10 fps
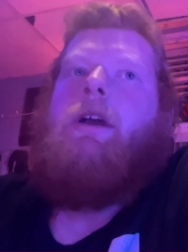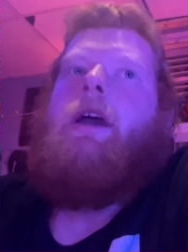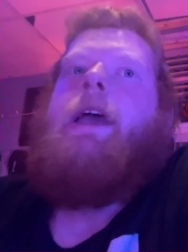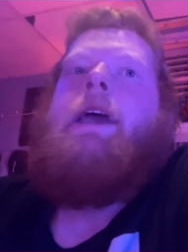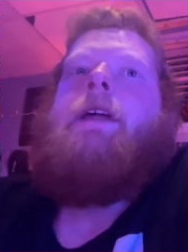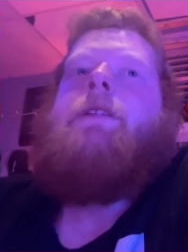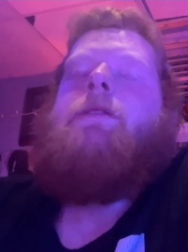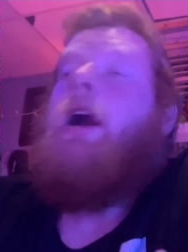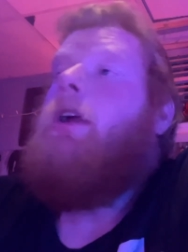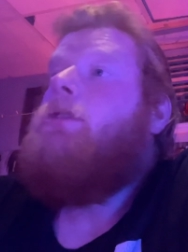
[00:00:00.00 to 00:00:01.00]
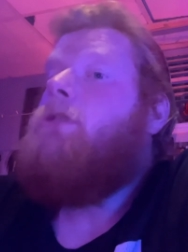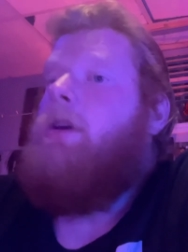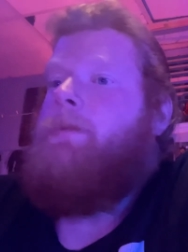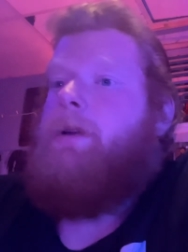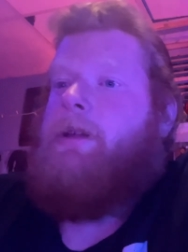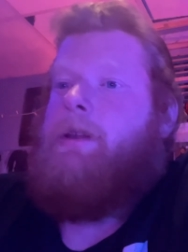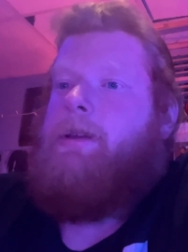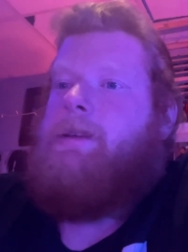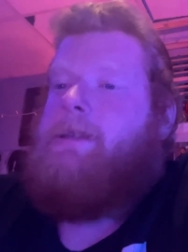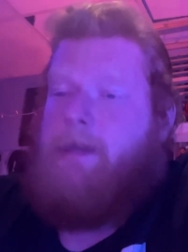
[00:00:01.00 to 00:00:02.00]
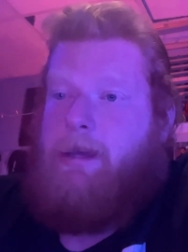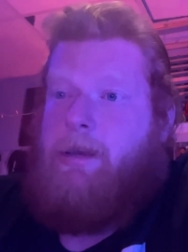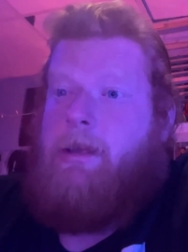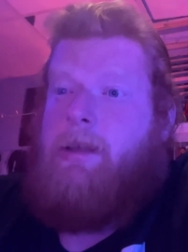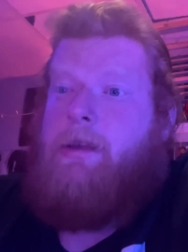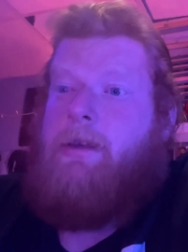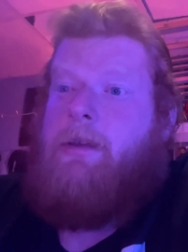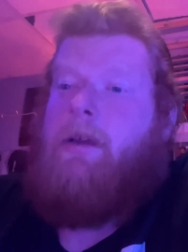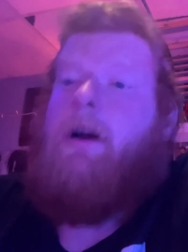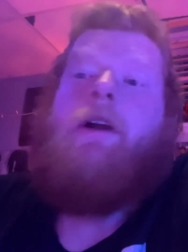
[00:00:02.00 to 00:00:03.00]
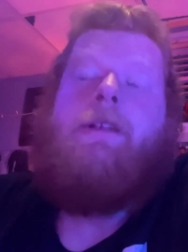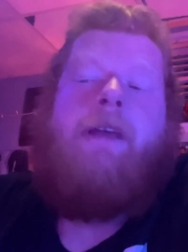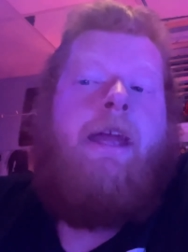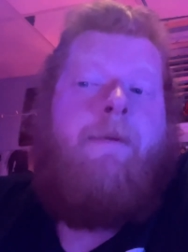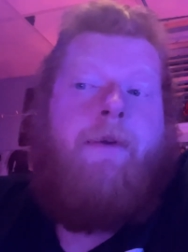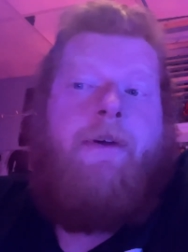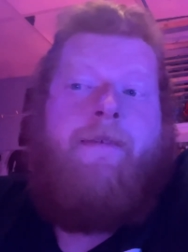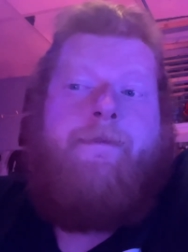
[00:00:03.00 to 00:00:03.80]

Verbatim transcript: And Donald Trump said on camera